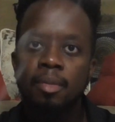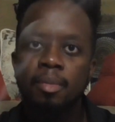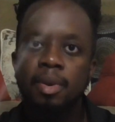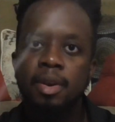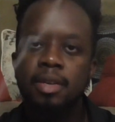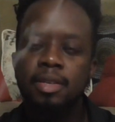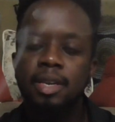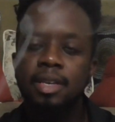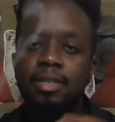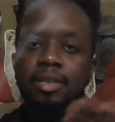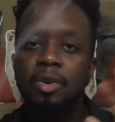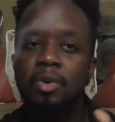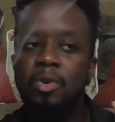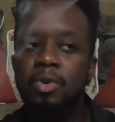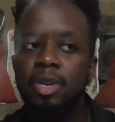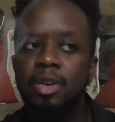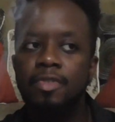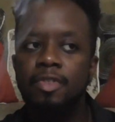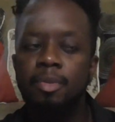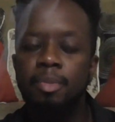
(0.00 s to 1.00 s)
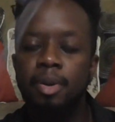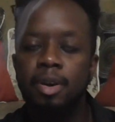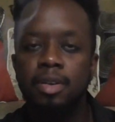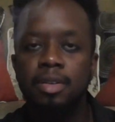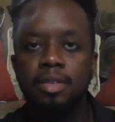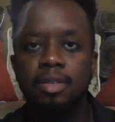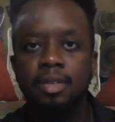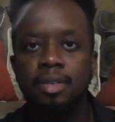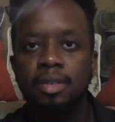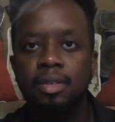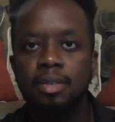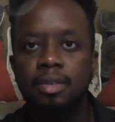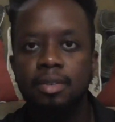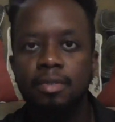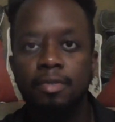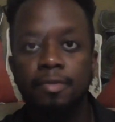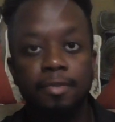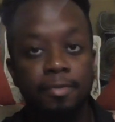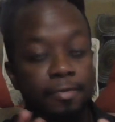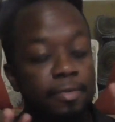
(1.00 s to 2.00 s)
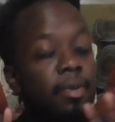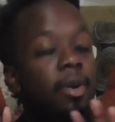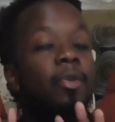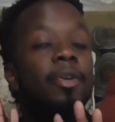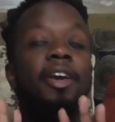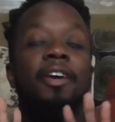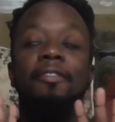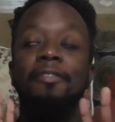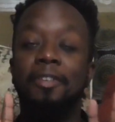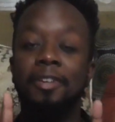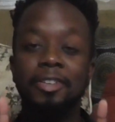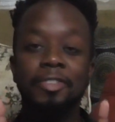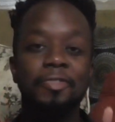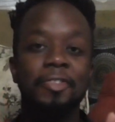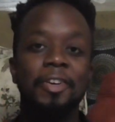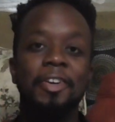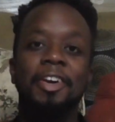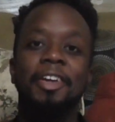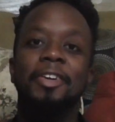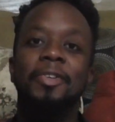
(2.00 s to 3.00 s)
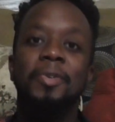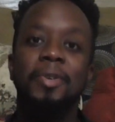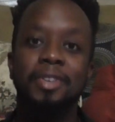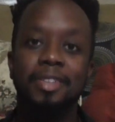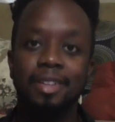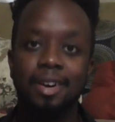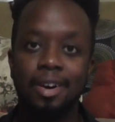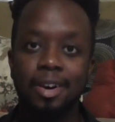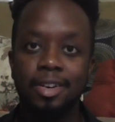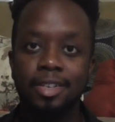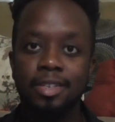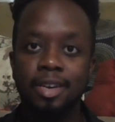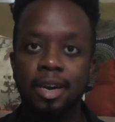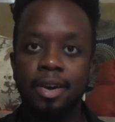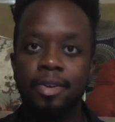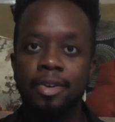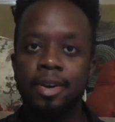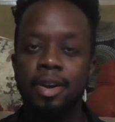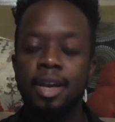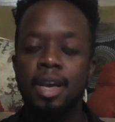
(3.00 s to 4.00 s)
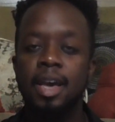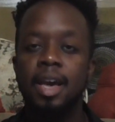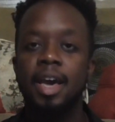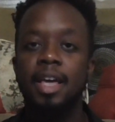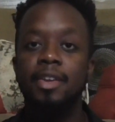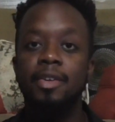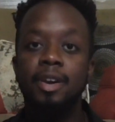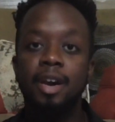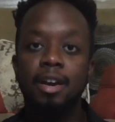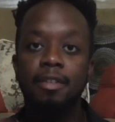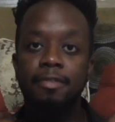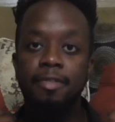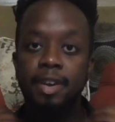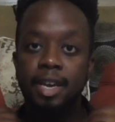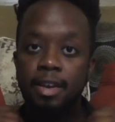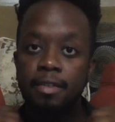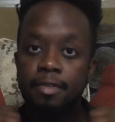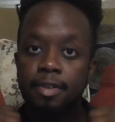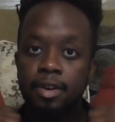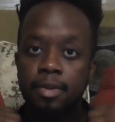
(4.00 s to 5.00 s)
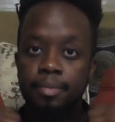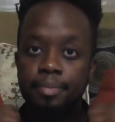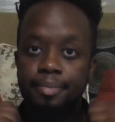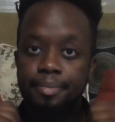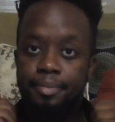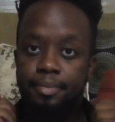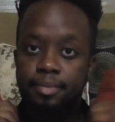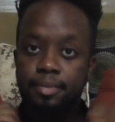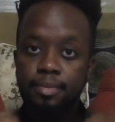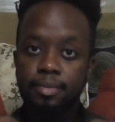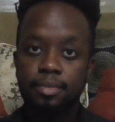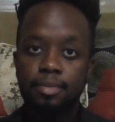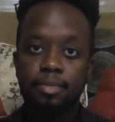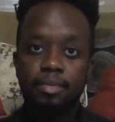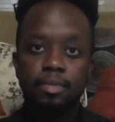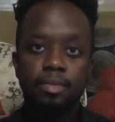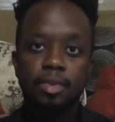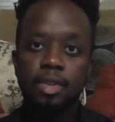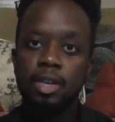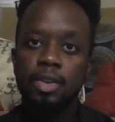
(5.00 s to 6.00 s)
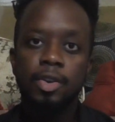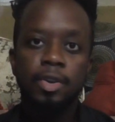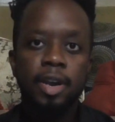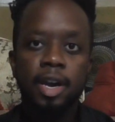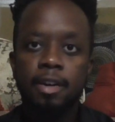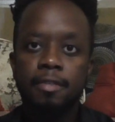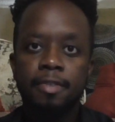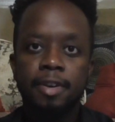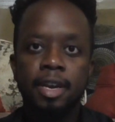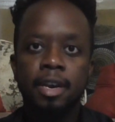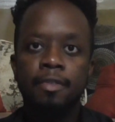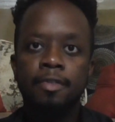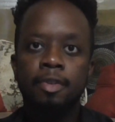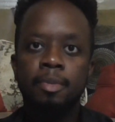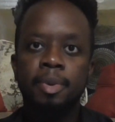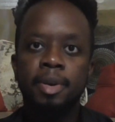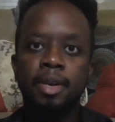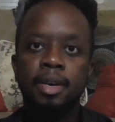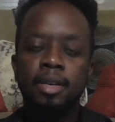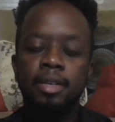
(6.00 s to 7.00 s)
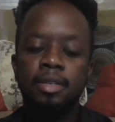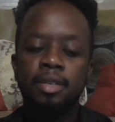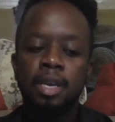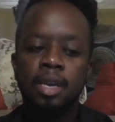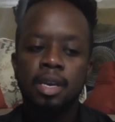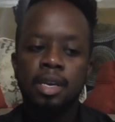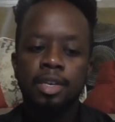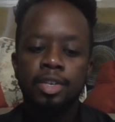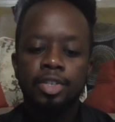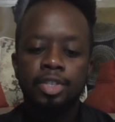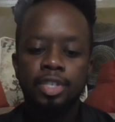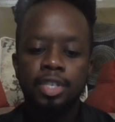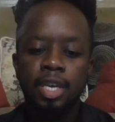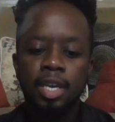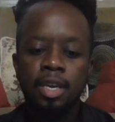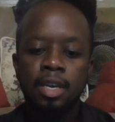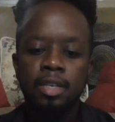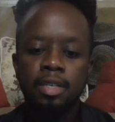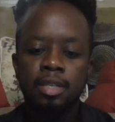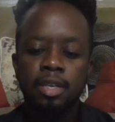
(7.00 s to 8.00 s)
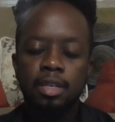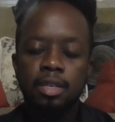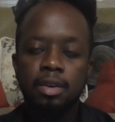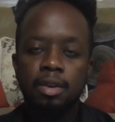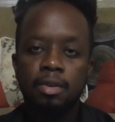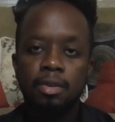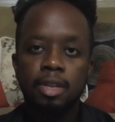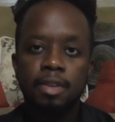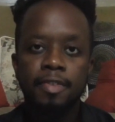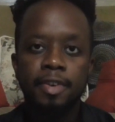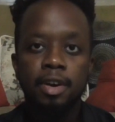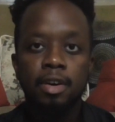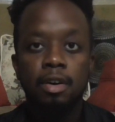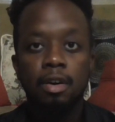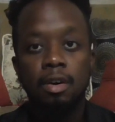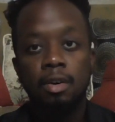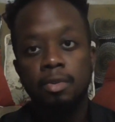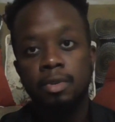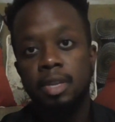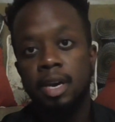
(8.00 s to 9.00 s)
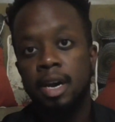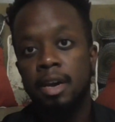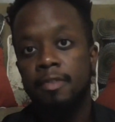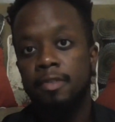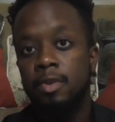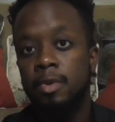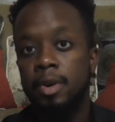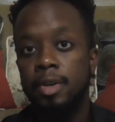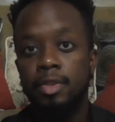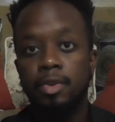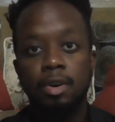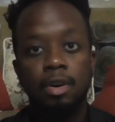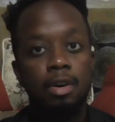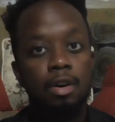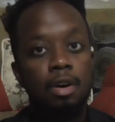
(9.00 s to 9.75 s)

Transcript: Because that's a whole different person. Okay, first of all, you got to go into the heart chakra and you got to forgive her. You got to forgive her because She is an adult living her own life, going through